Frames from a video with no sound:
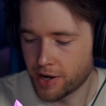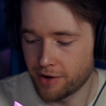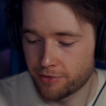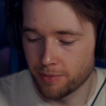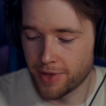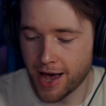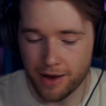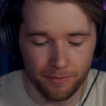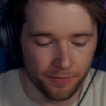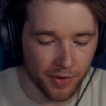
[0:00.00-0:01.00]
Okay, from
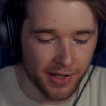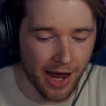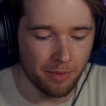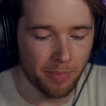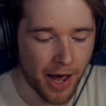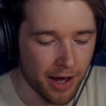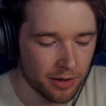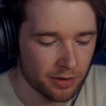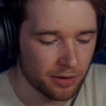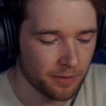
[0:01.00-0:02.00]
that, 10
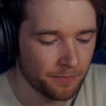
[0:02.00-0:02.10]
packs.